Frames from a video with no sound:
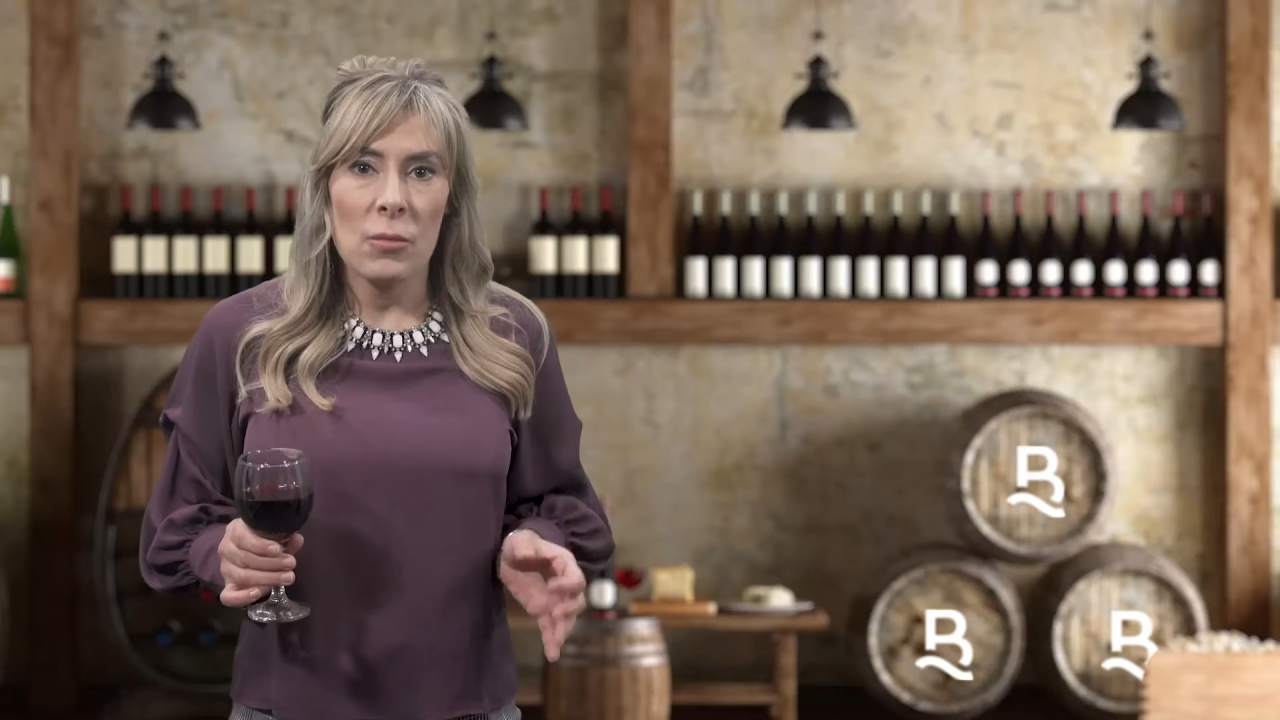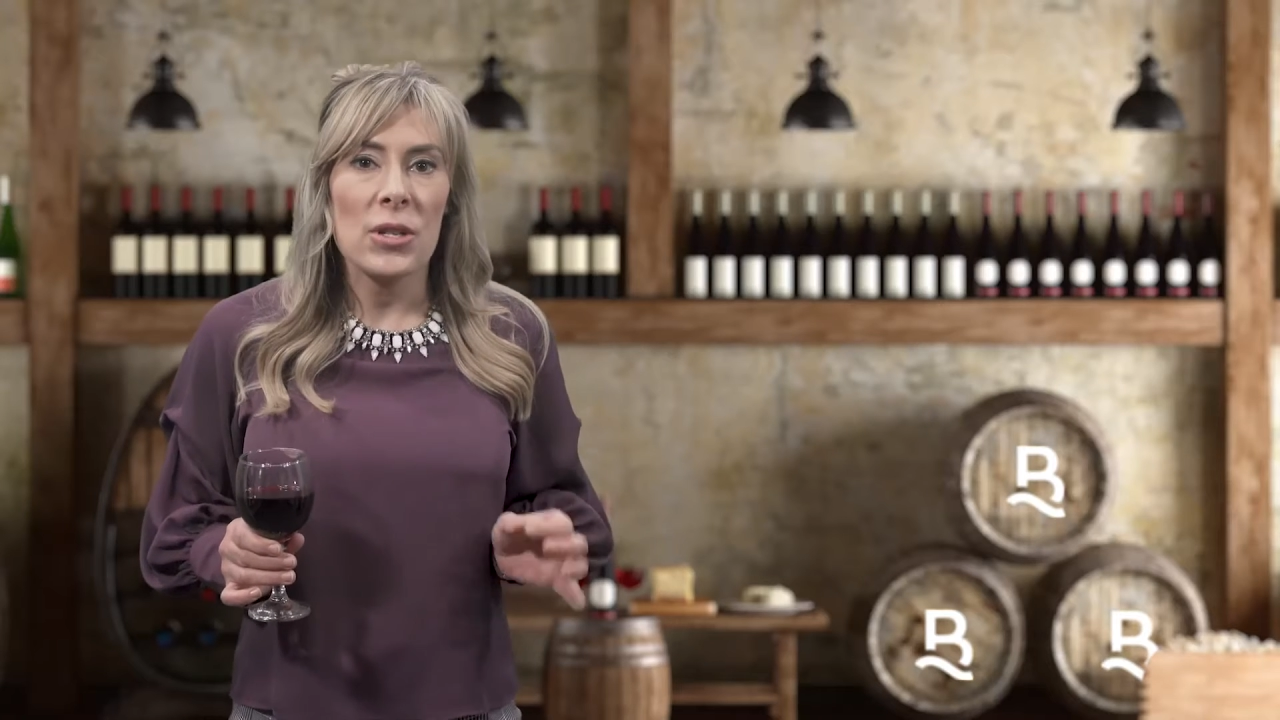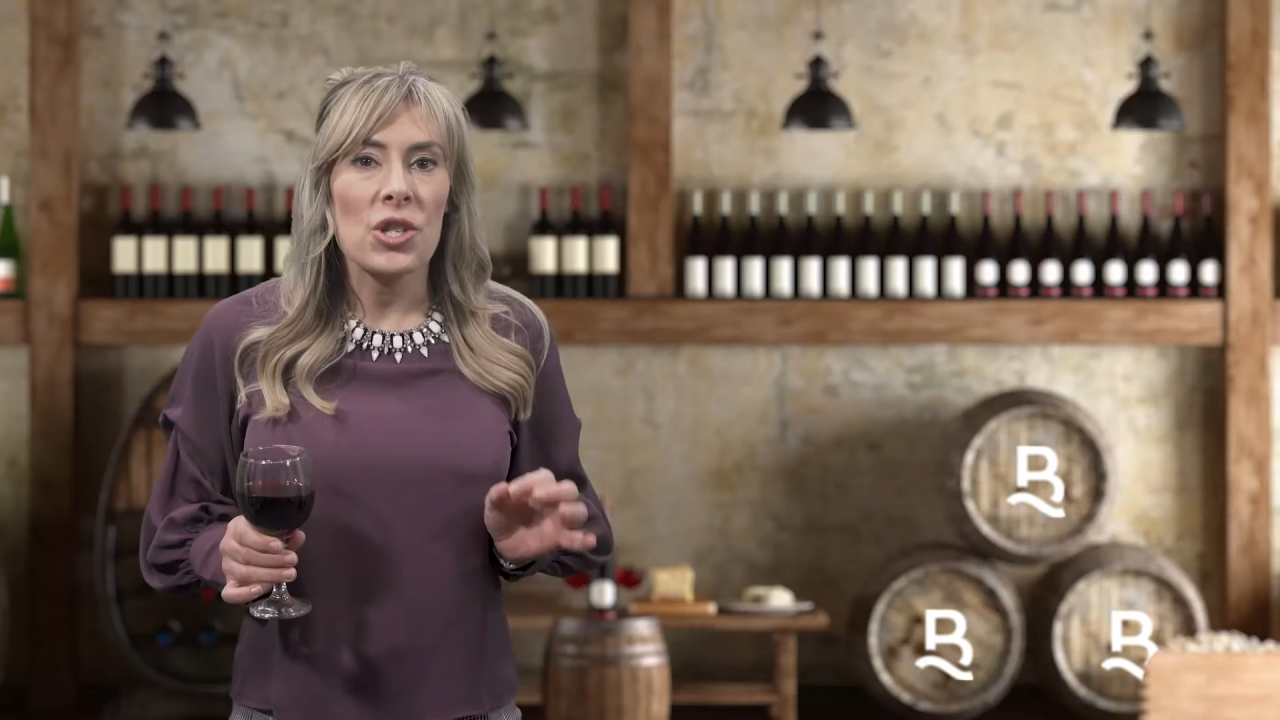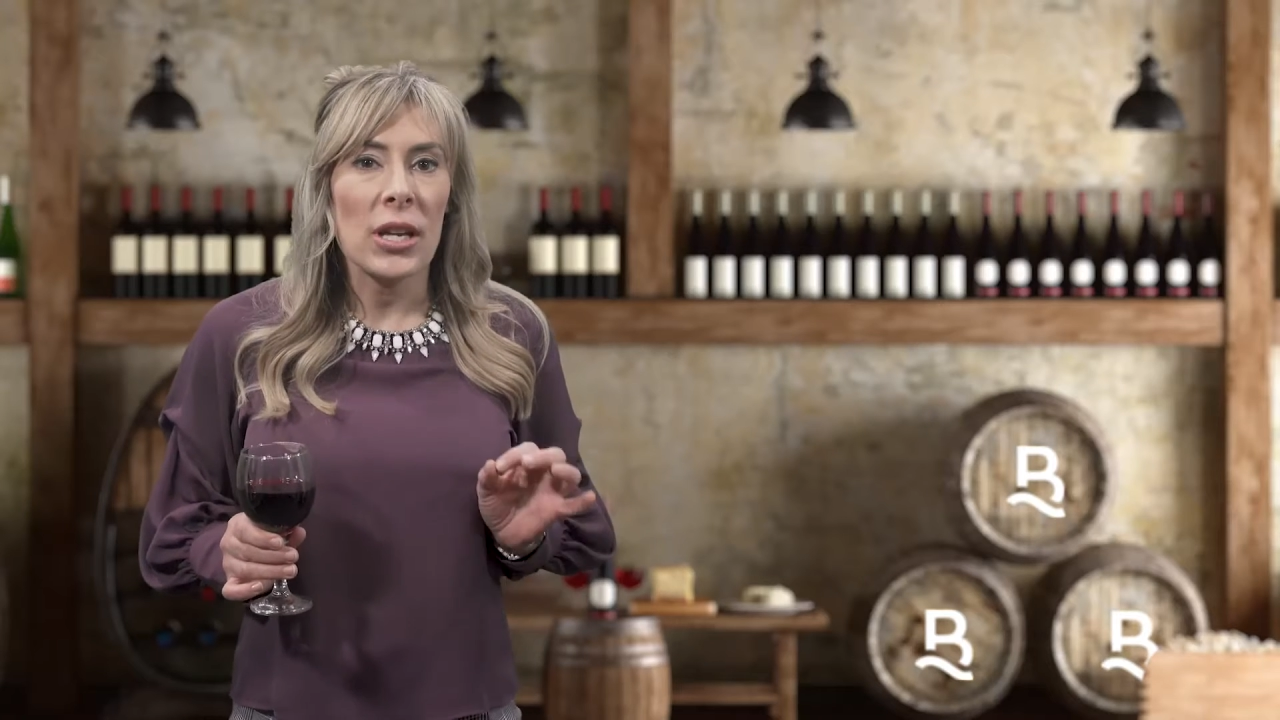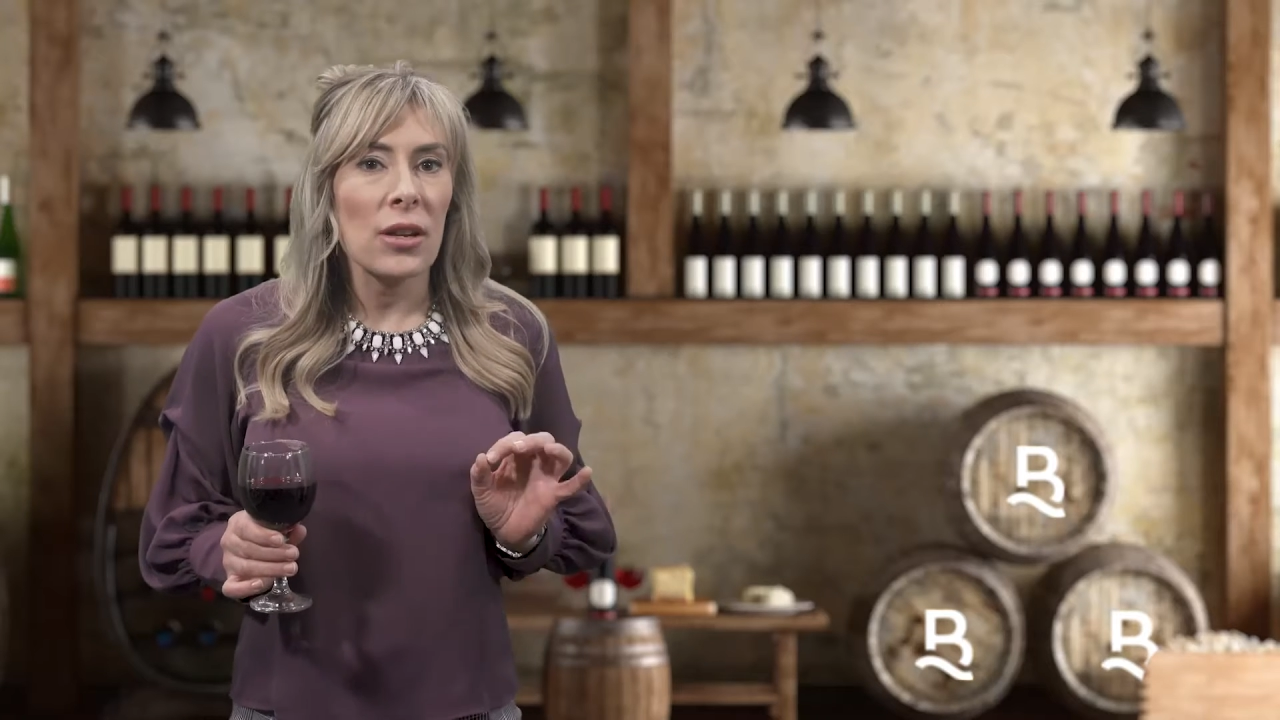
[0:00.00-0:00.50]

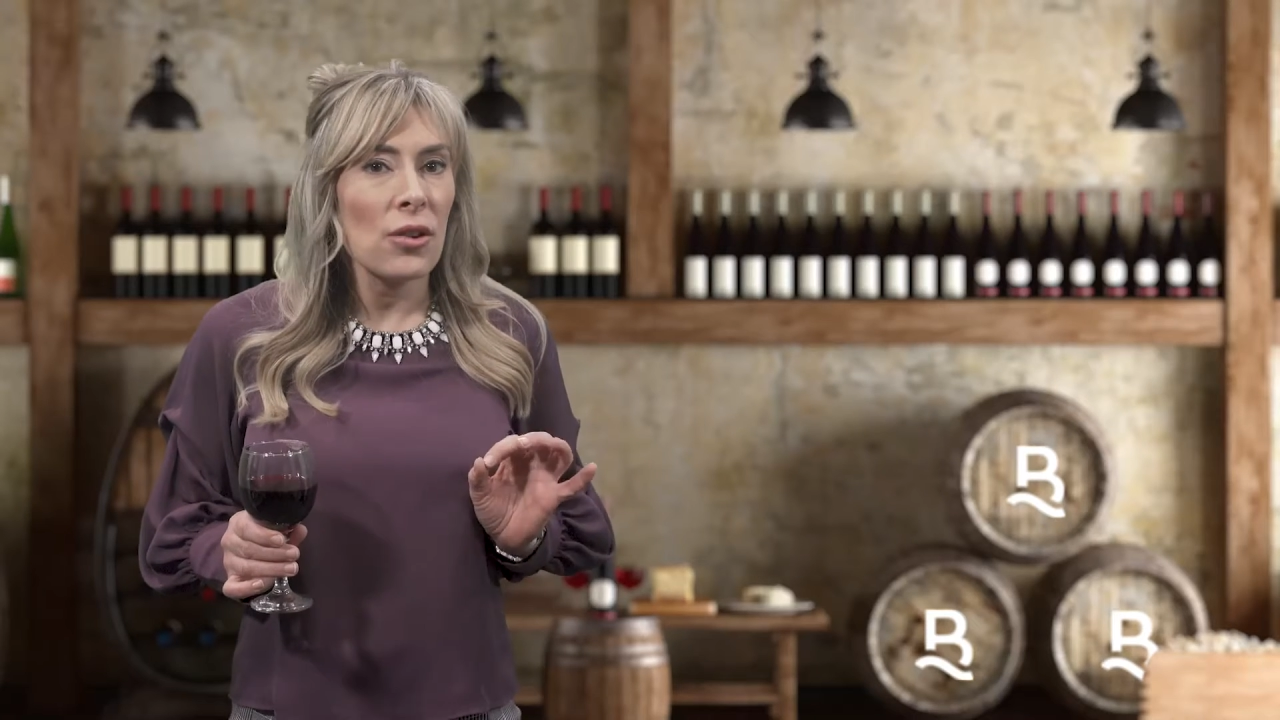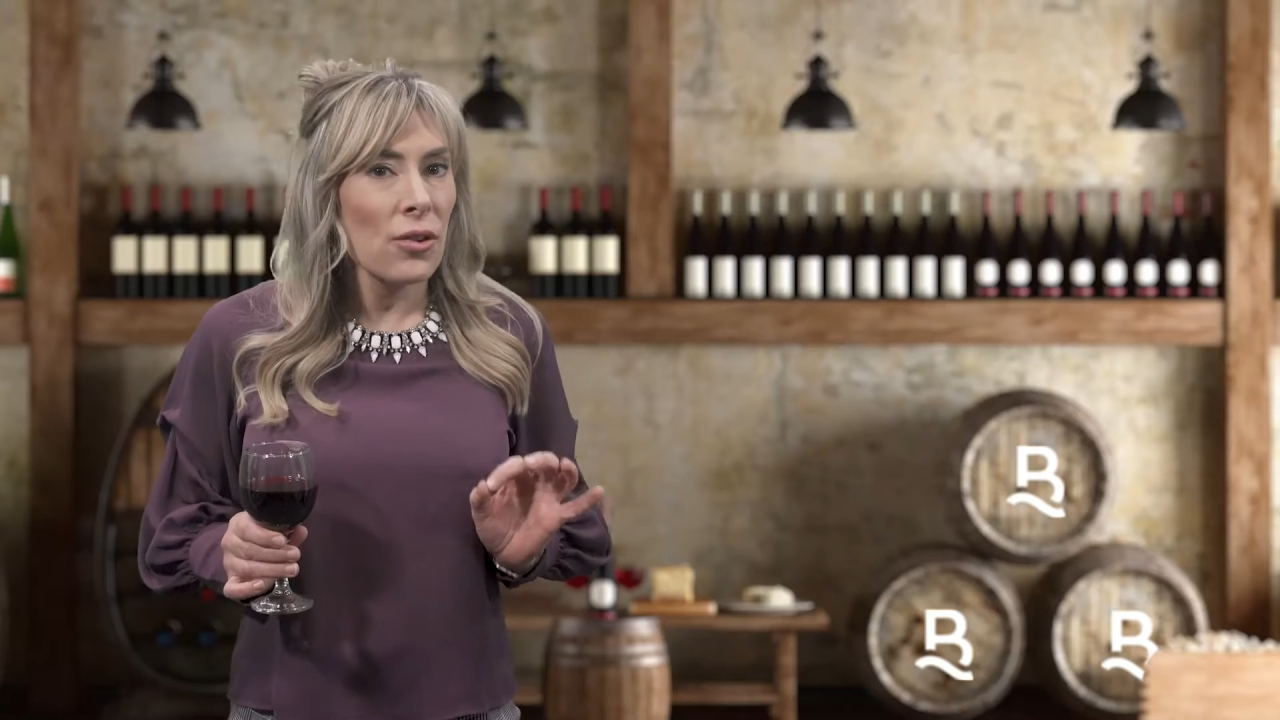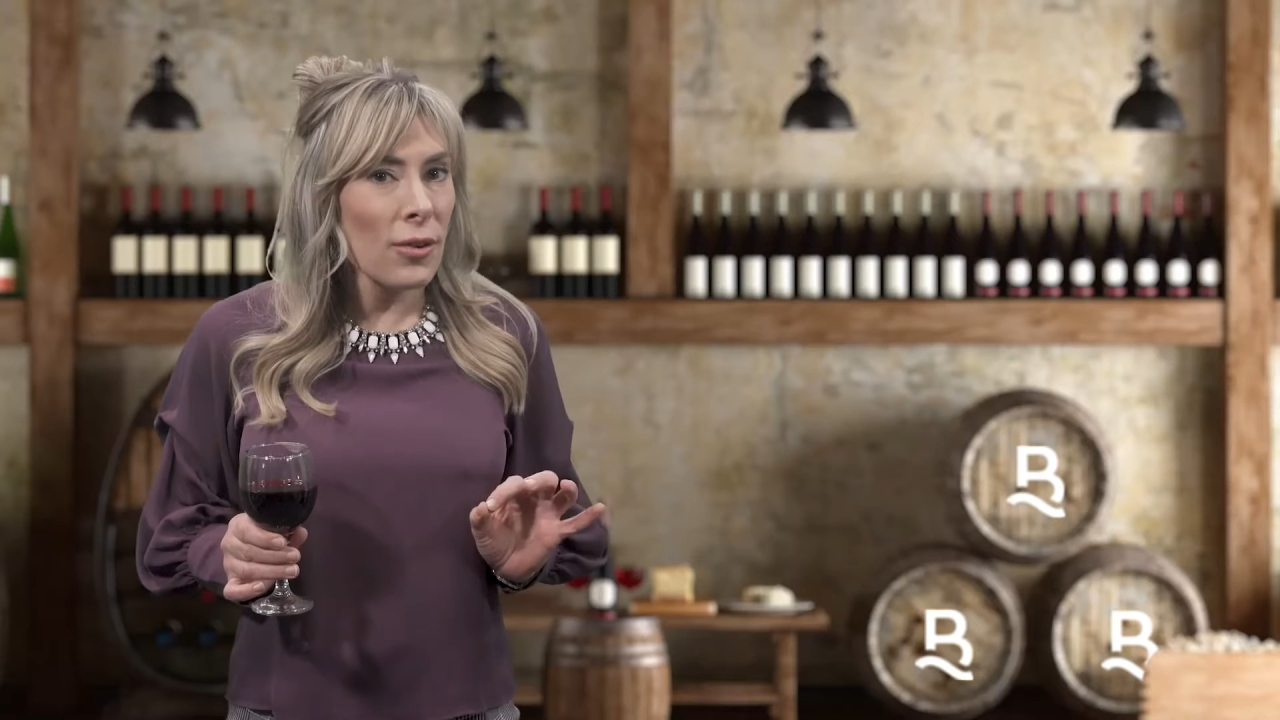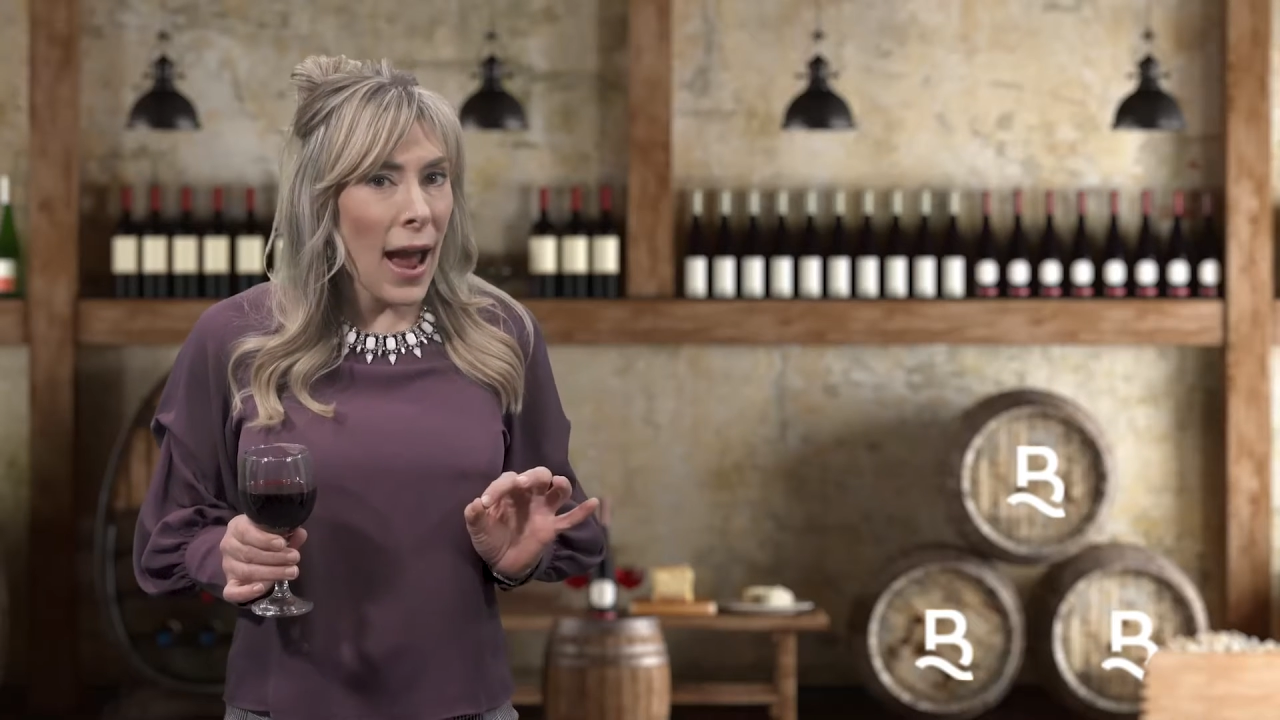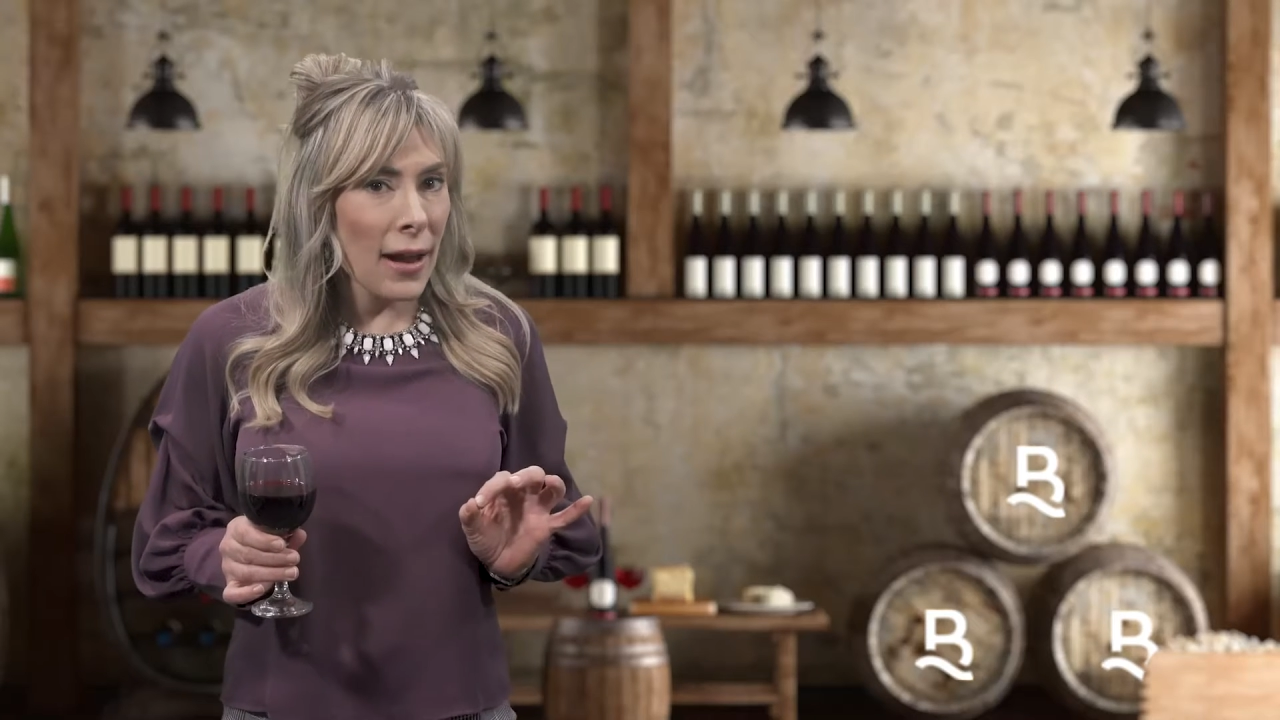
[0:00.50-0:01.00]
which can
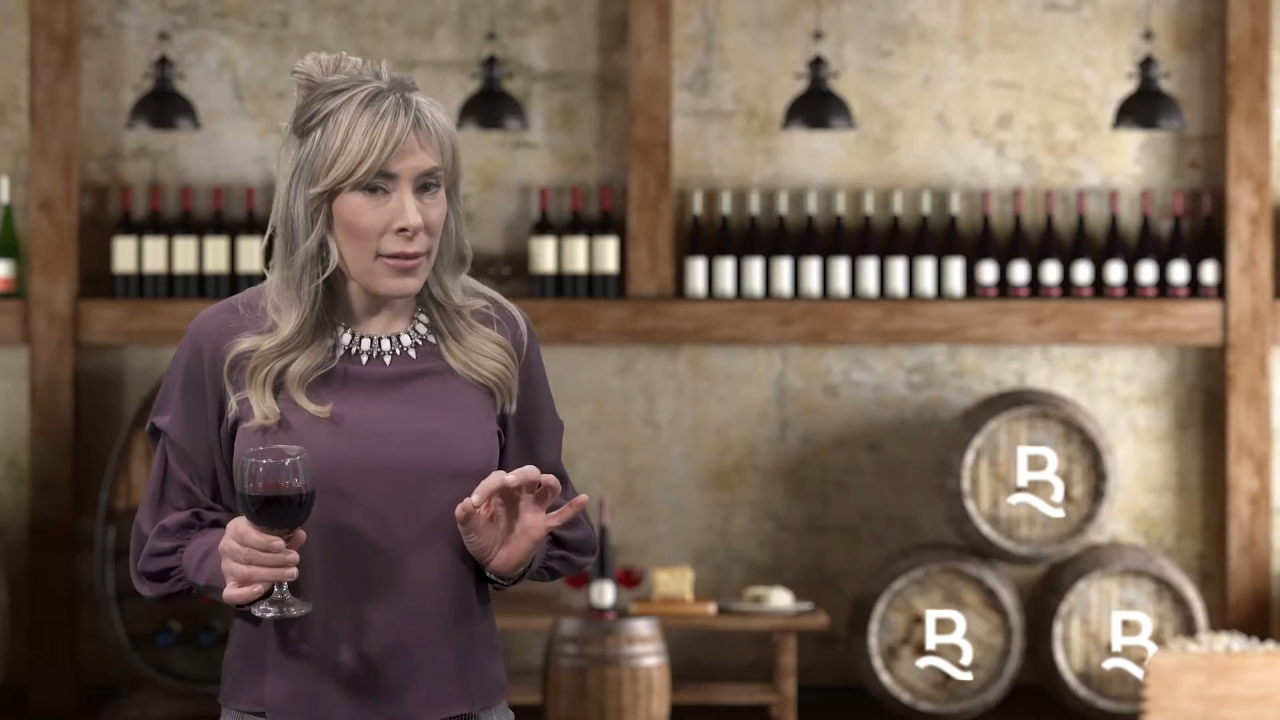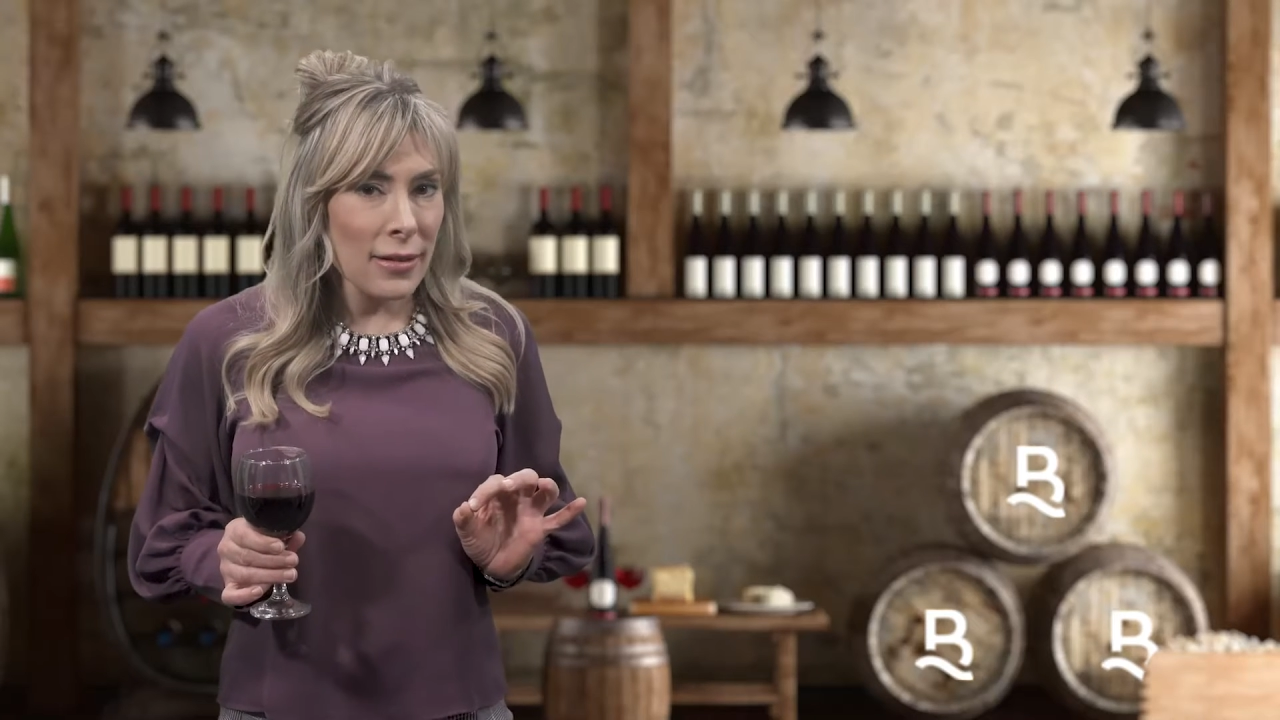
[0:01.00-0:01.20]
crack